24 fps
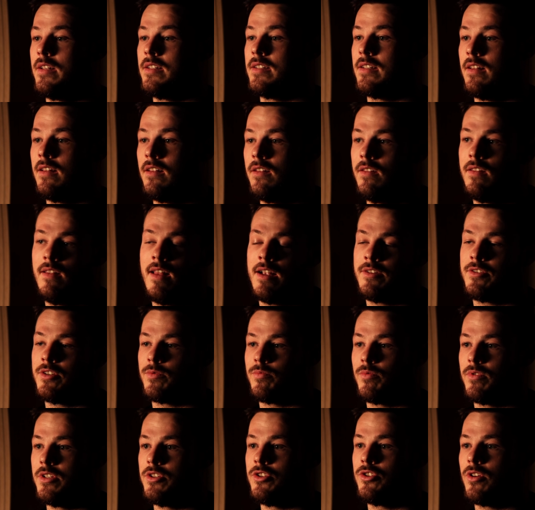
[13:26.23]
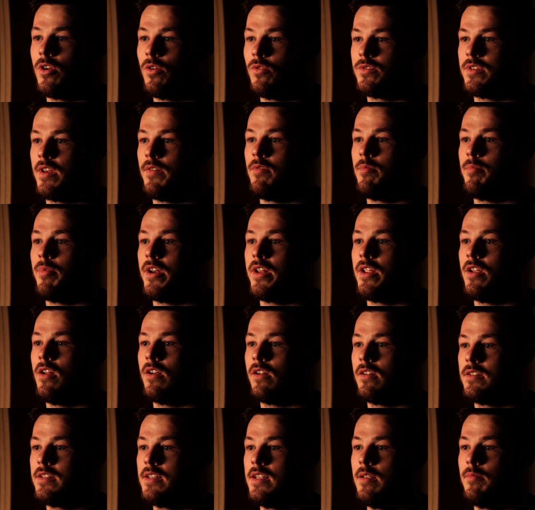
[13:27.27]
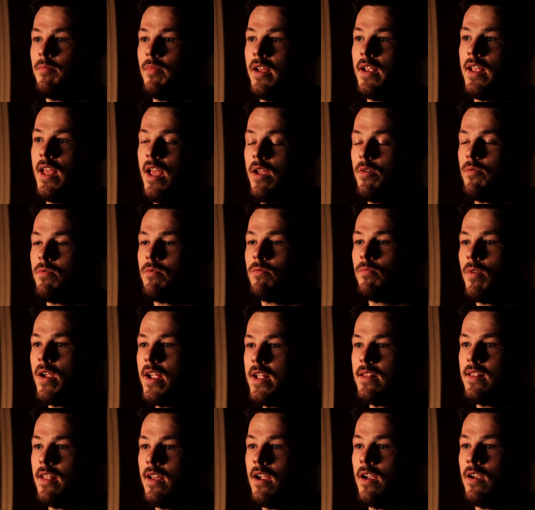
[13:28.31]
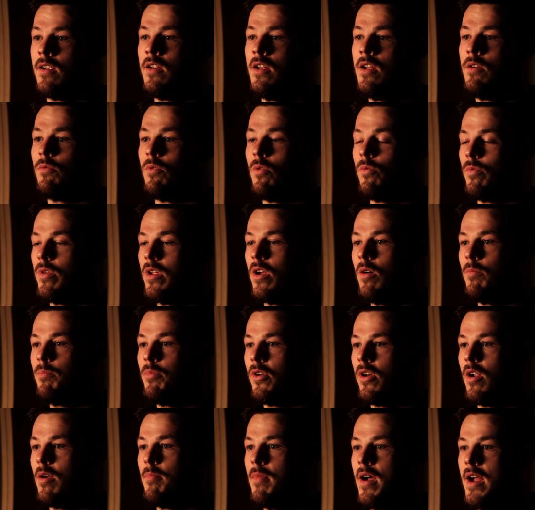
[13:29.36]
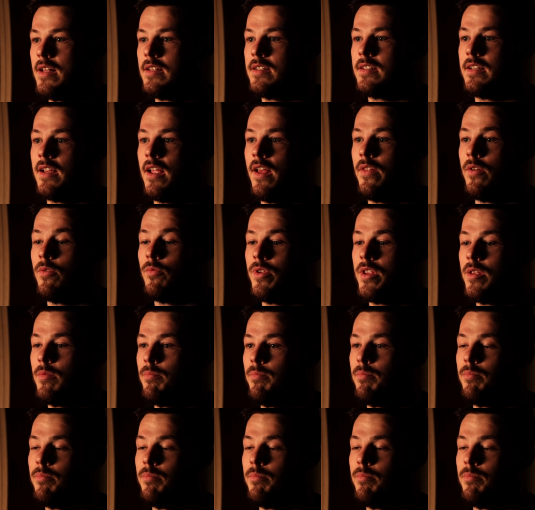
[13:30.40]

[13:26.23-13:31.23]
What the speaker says: and that just really shows everybody on our team, like, hey, we're right there. When we all put our minds together, we can